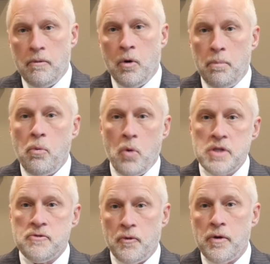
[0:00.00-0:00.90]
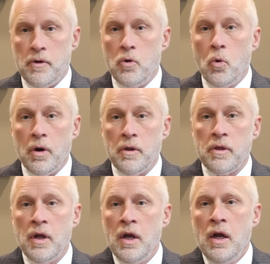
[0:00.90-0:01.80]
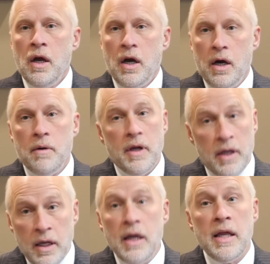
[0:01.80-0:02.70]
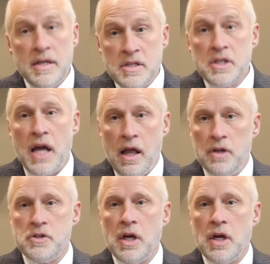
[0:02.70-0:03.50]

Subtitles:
or points further north, it is a challenge.